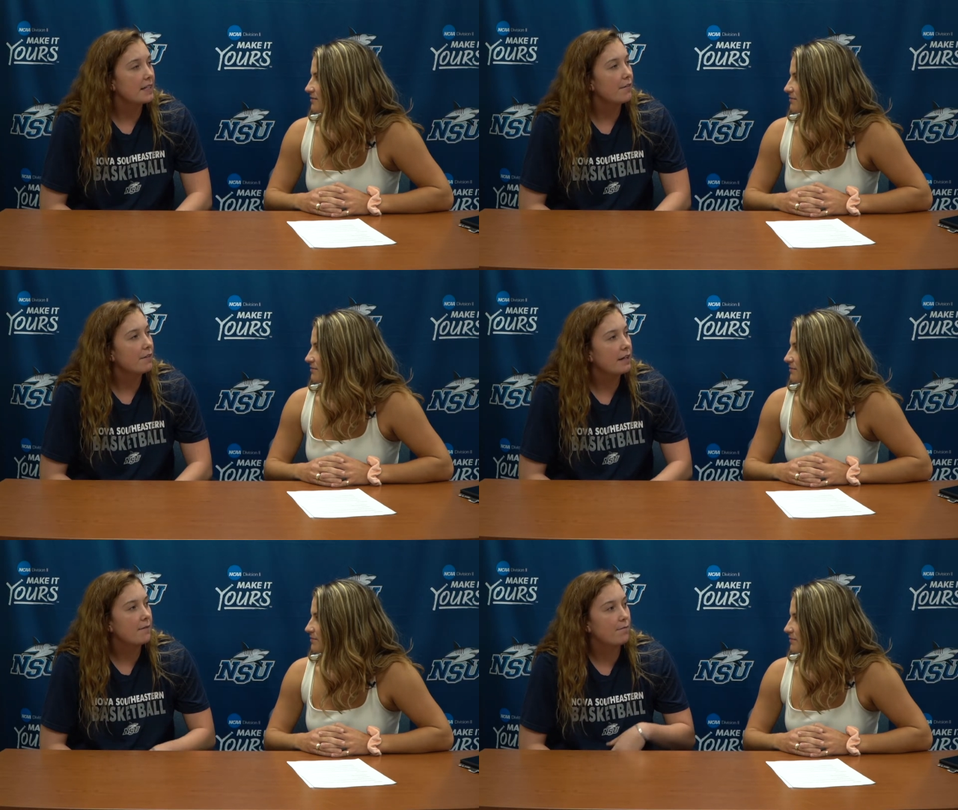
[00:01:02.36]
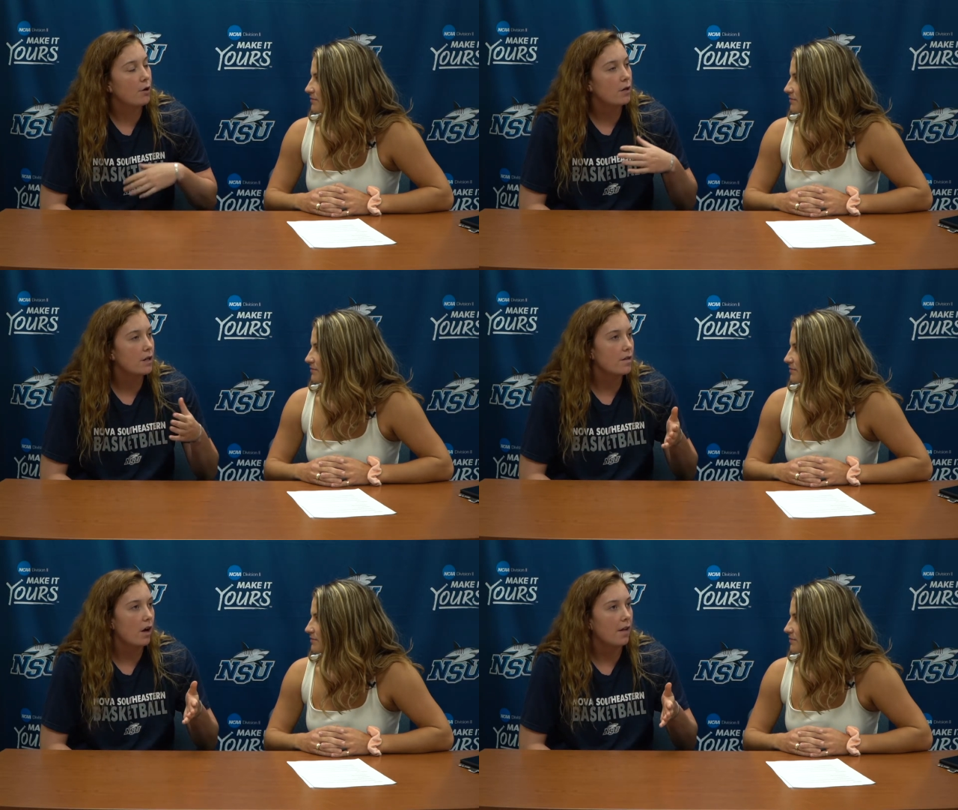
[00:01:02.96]
Speaker 1: definitely
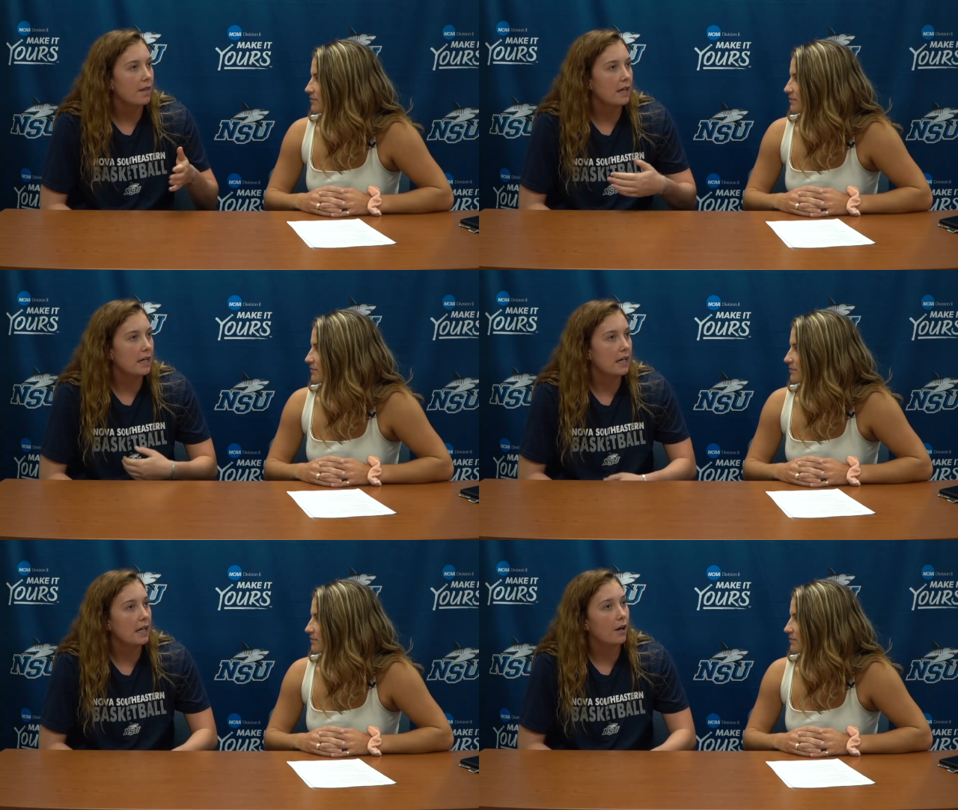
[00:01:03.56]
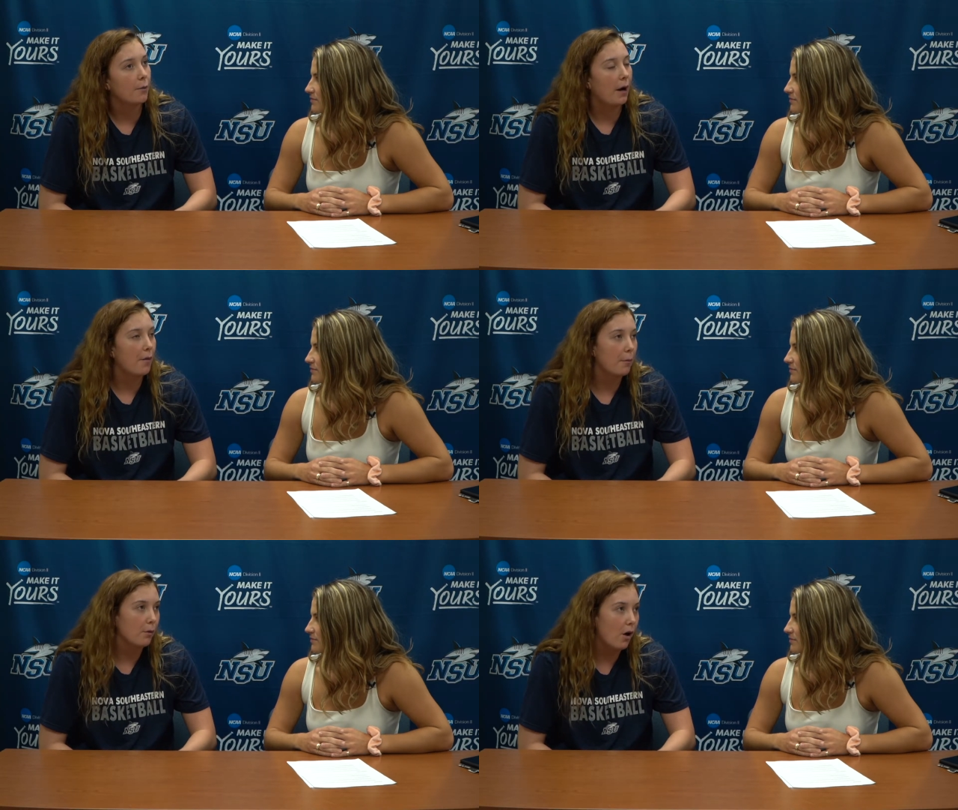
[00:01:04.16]
focus on like around
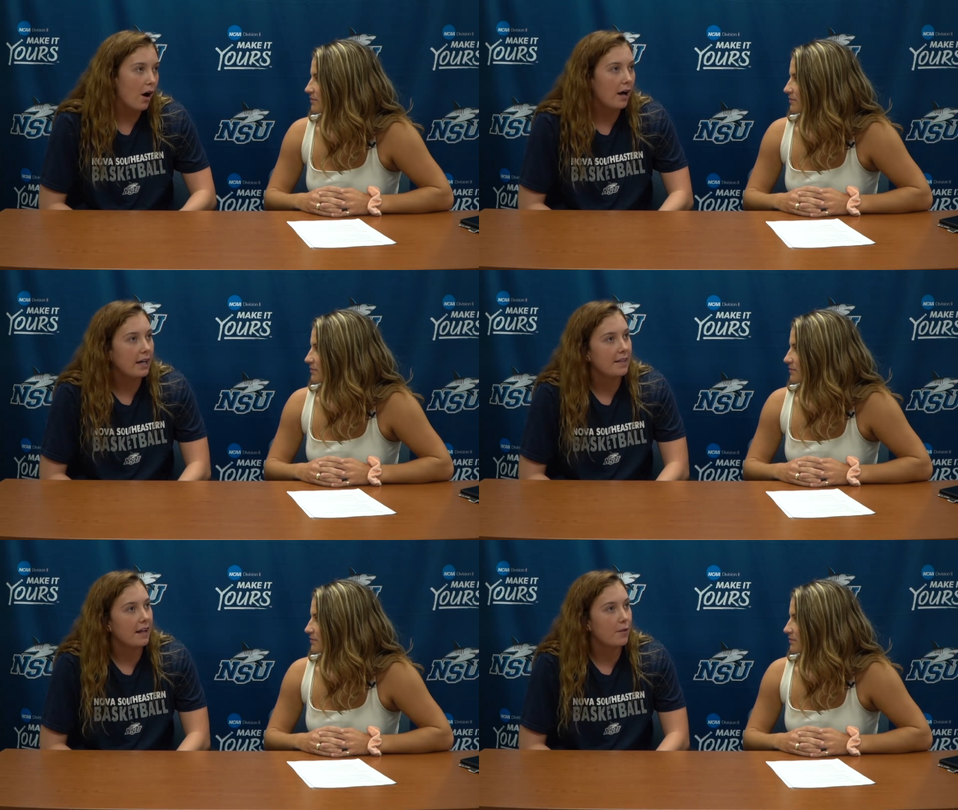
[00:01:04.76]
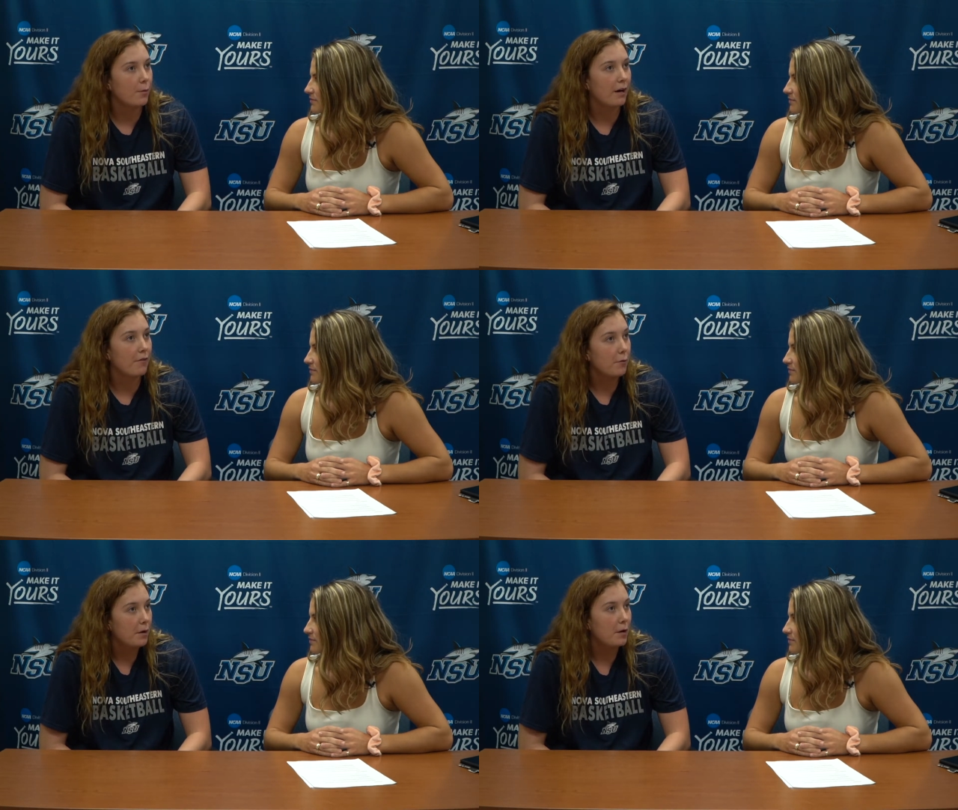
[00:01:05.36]
the block, and that's where
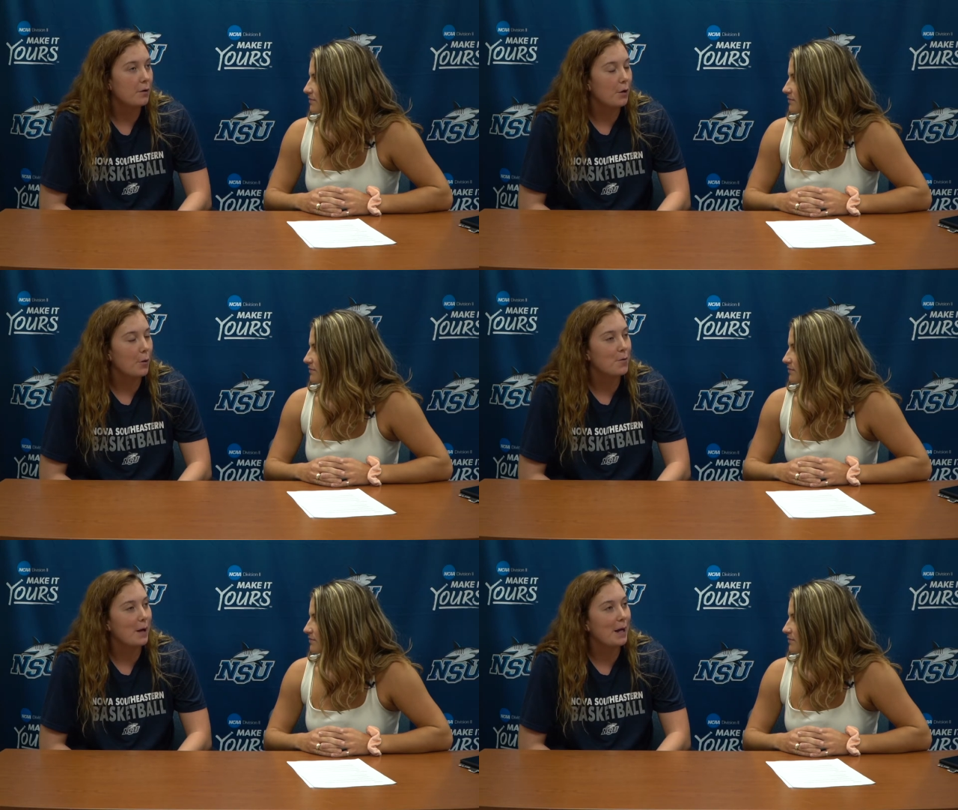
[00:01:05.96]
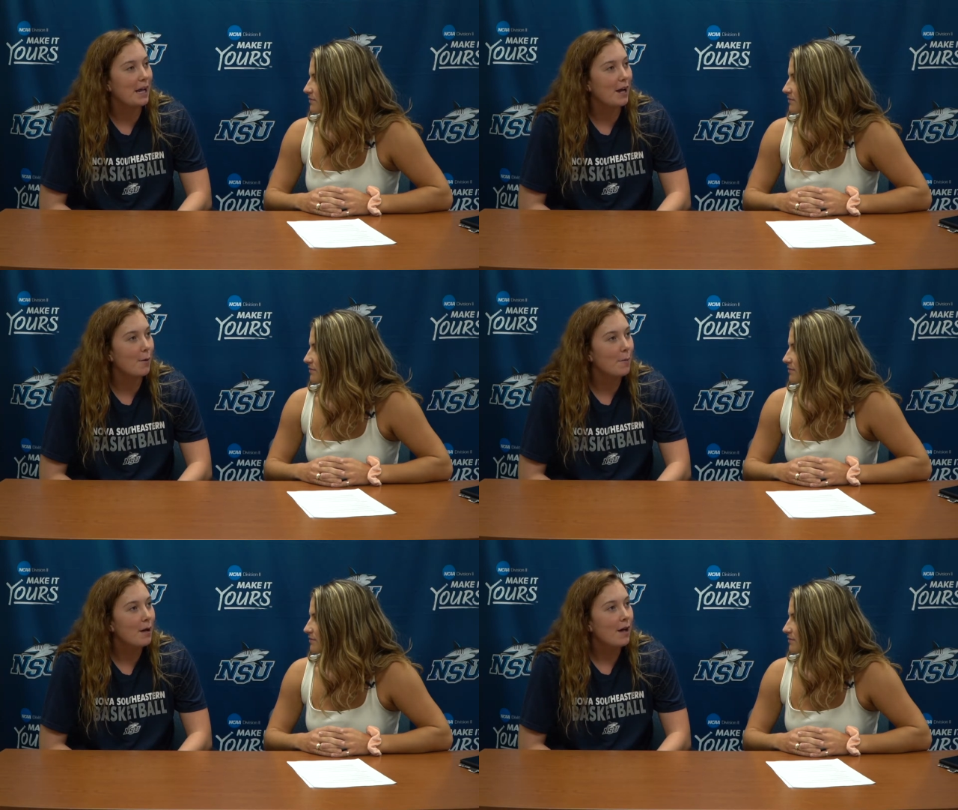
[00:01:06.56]
everyone knows I
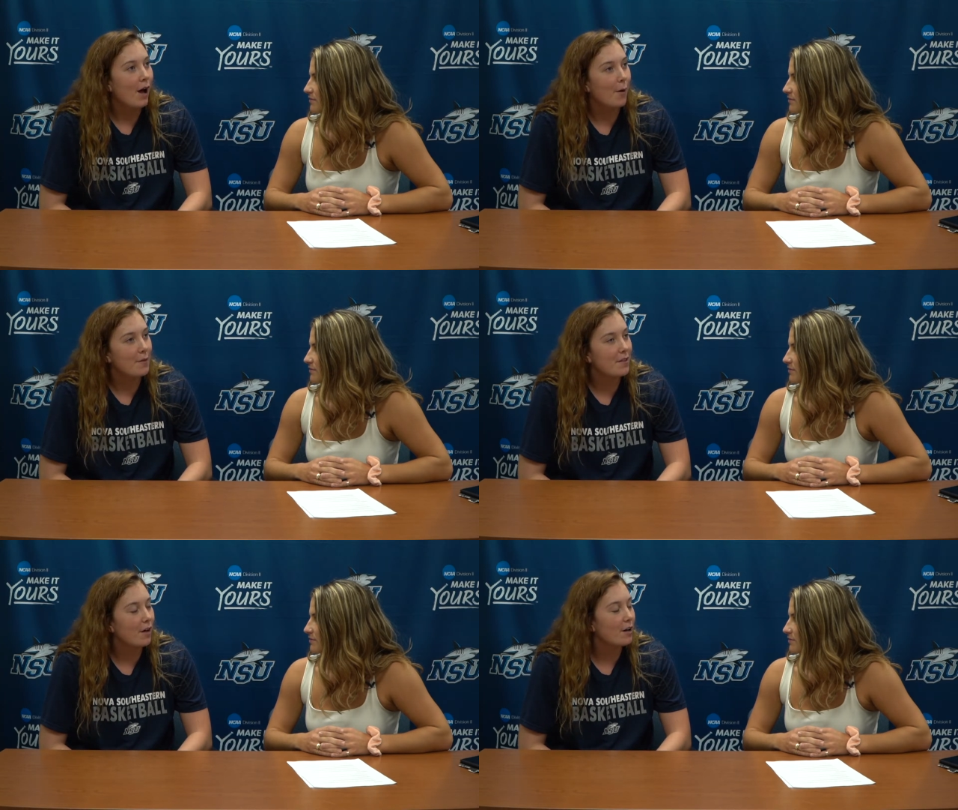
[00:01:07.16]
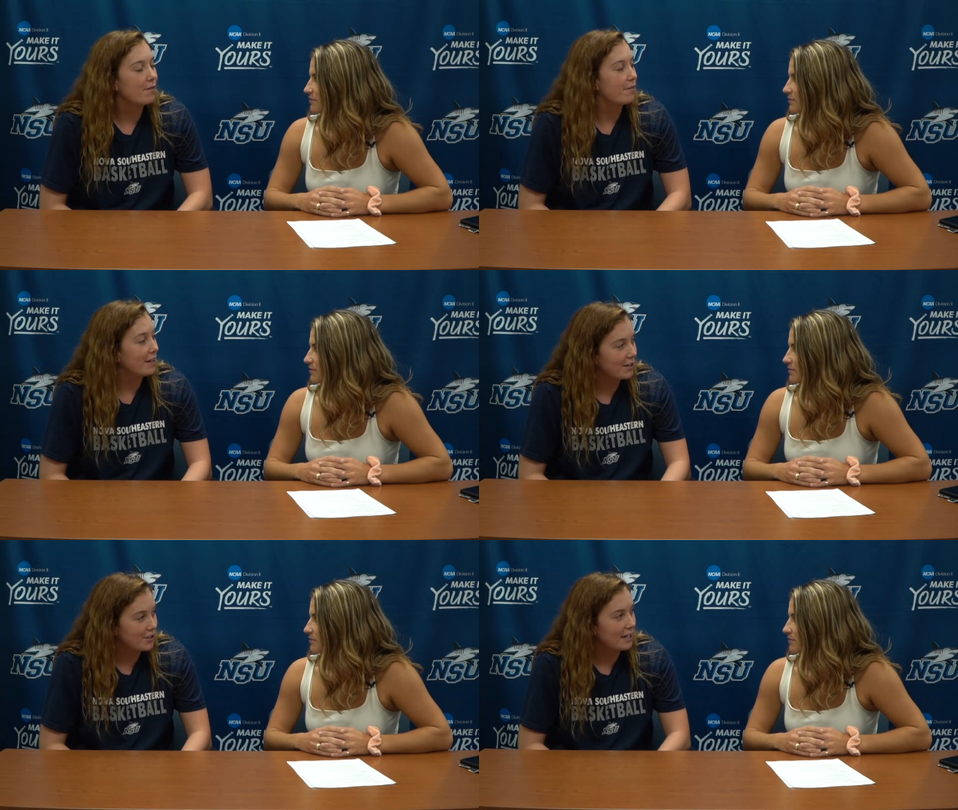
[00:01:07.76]
am, um, it's a lot of
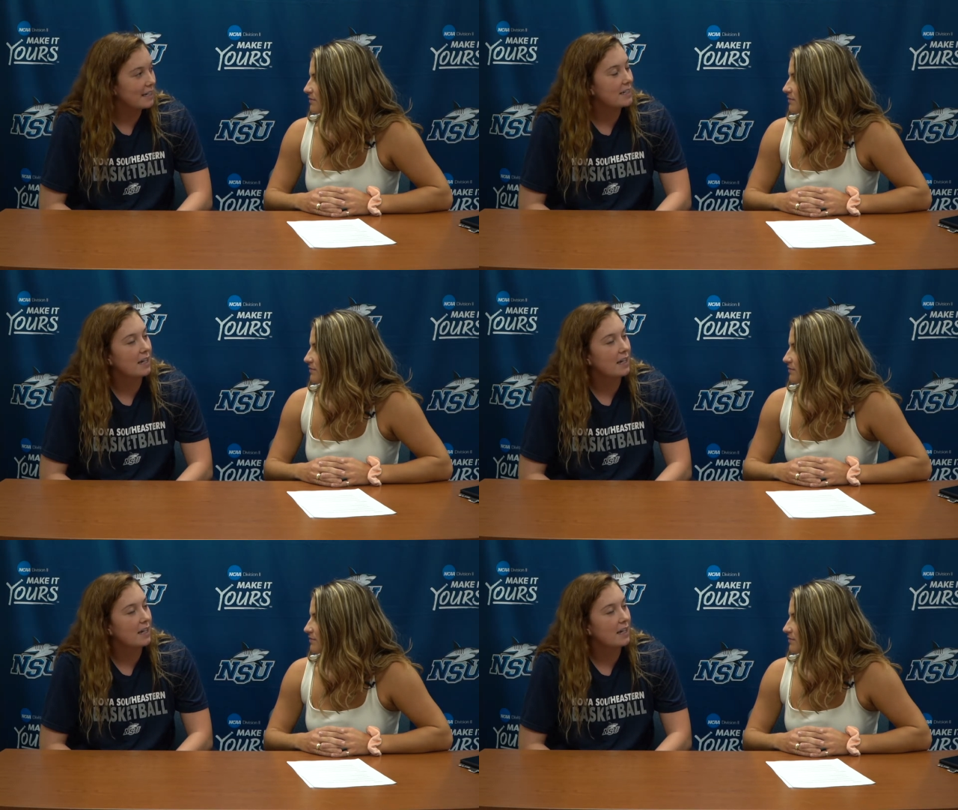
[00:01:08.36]
finishing and